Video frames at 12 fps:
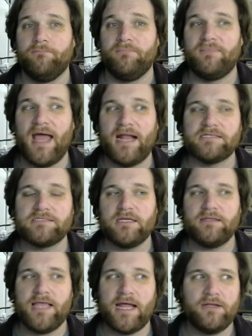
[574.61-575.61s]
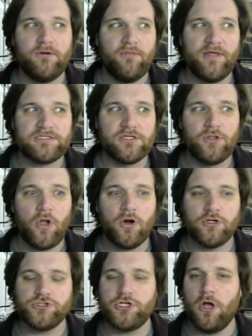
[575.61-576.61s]
That's a
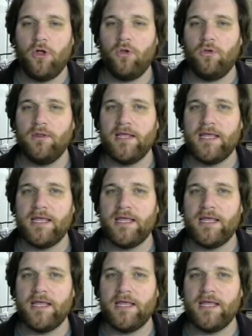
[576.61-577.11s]
large goal